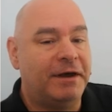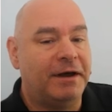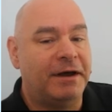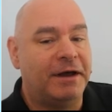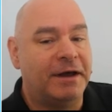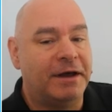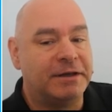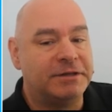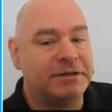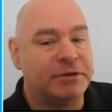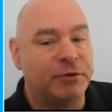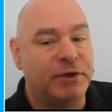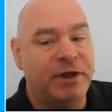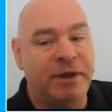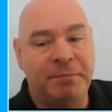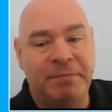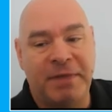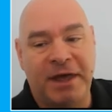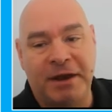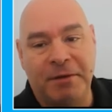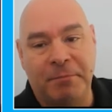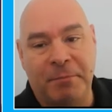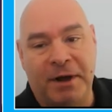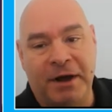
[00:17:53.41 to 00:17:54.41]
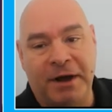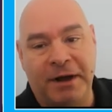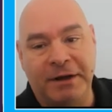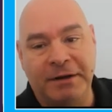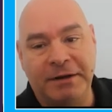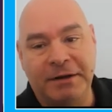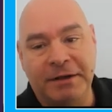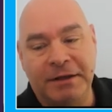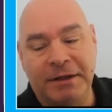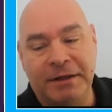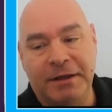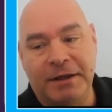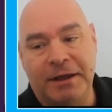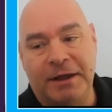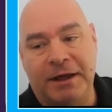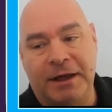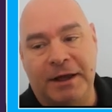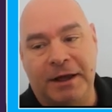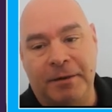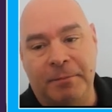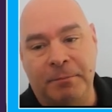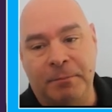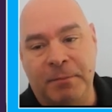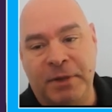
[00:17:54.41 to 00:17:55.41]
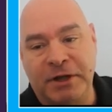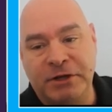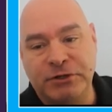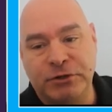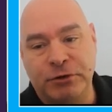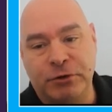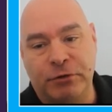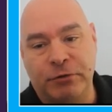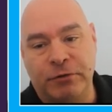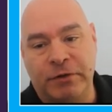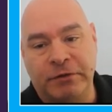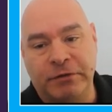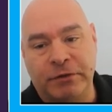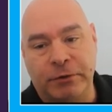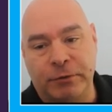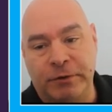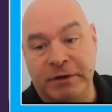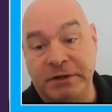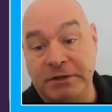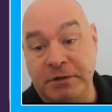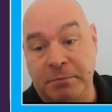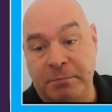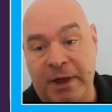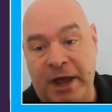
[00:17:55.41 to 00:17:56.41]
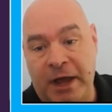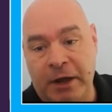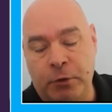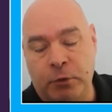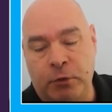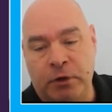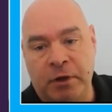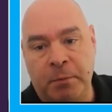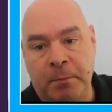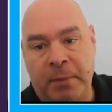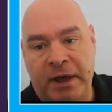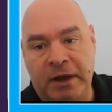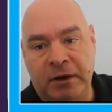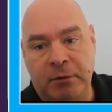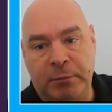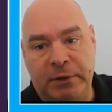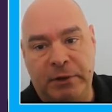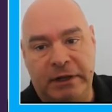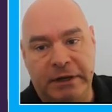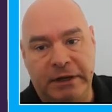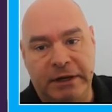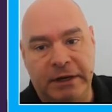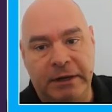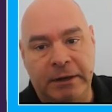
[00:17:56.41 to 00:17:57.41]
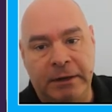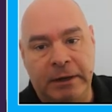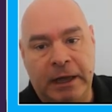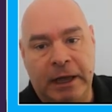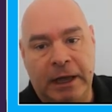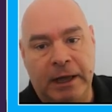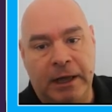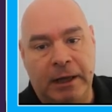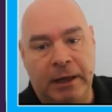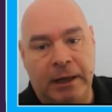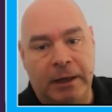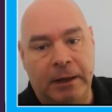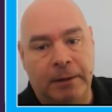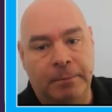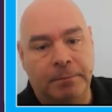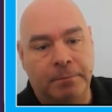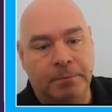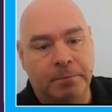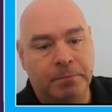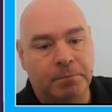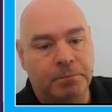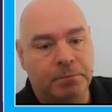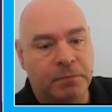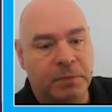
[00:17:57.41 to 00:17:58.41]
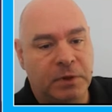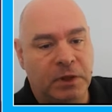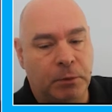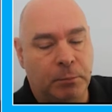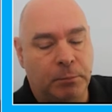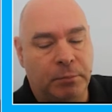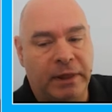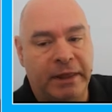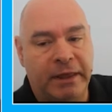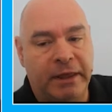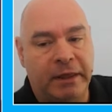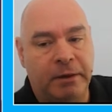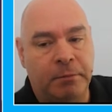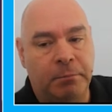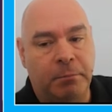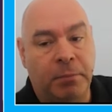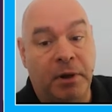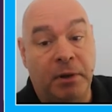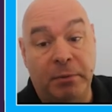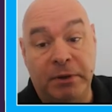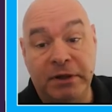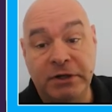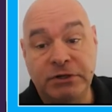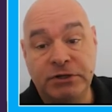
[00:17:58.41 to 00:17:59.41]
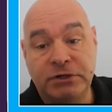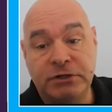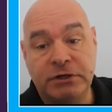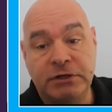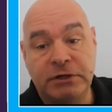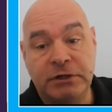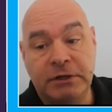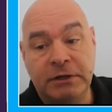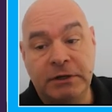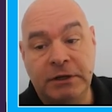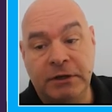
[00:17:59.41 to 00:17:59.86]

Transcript: So keep that in mind. Make sure that there is a backward compatibility plan published.